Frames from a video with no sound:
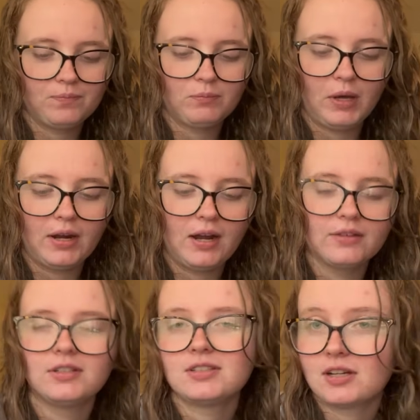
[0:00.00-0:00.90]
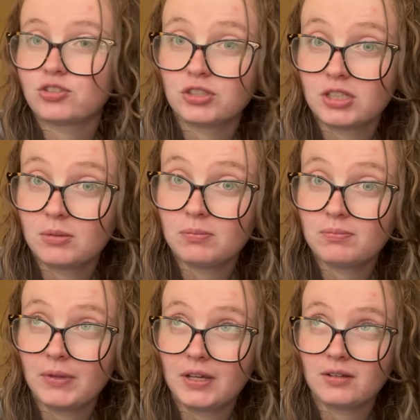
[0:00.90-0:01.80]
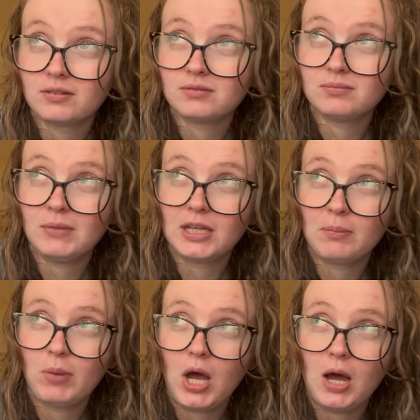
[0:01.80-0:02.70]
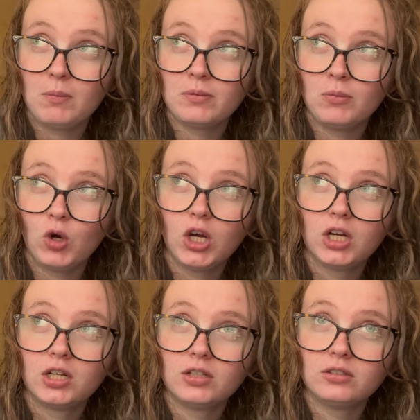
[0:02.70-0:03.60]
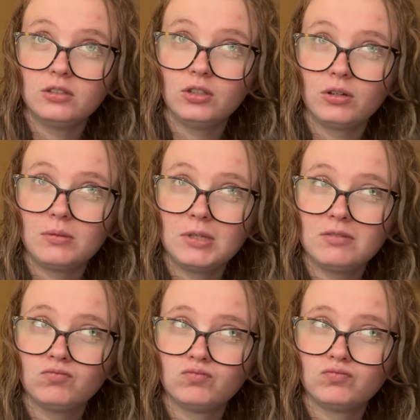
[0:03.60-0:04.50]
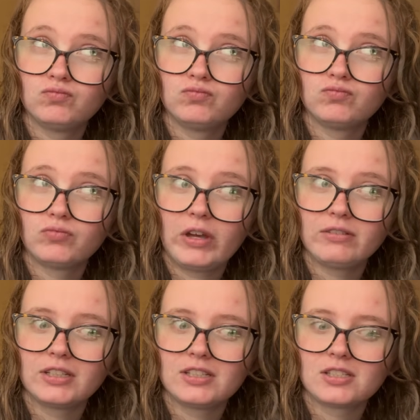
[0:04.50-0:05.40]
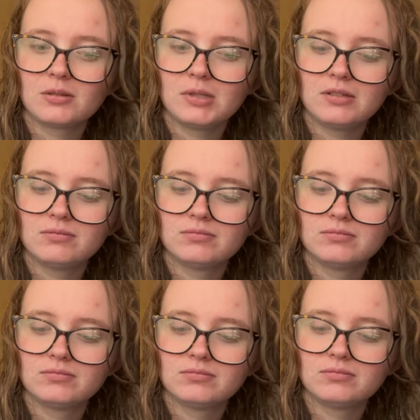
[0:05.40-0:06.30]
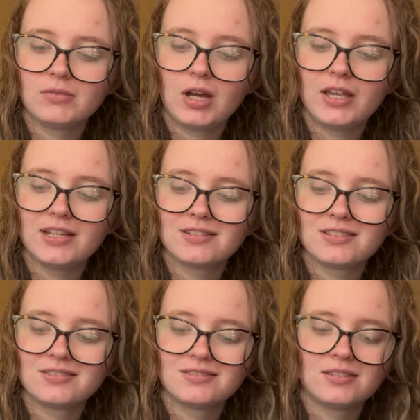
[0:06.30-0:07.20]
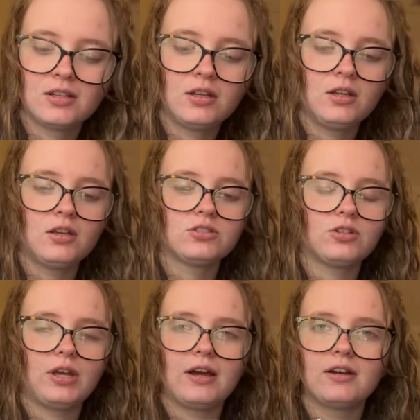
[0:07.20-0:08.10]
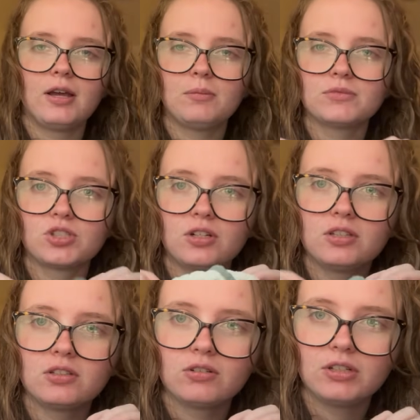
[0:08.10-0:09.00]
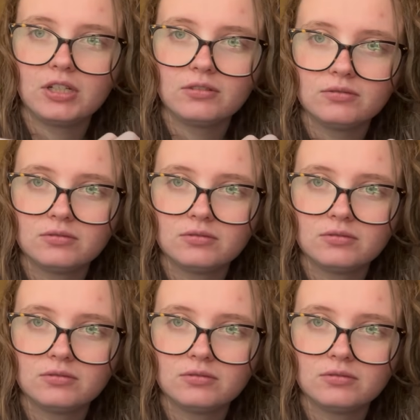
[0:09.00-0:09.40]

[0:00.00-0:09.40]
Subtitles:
but I think it's actually gonna like make it pop more, you know what I mean? I feel like it's gonna be a hit. So yeah, I'm starting the green